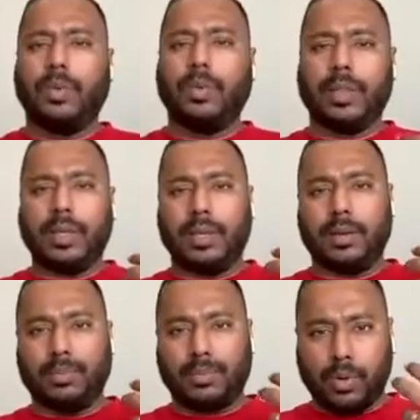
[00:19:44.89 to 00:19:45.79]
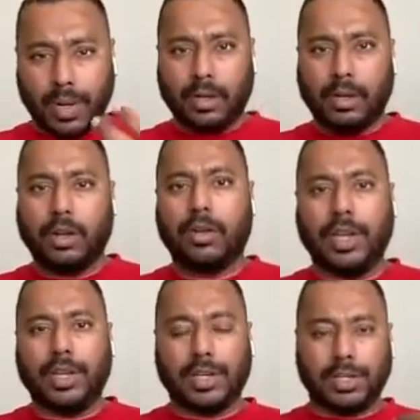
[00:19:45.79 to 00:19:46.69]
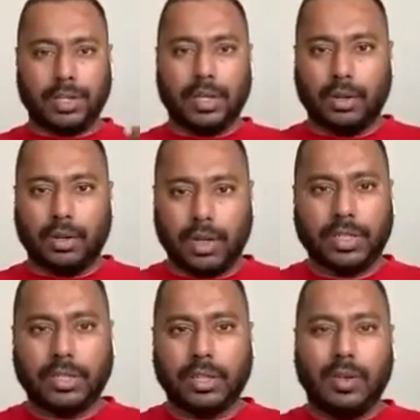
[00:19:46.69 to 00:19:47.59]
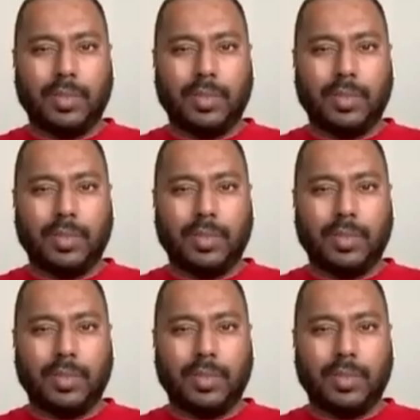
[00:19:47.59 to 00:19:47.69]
where they provide a lot of education and knowledge,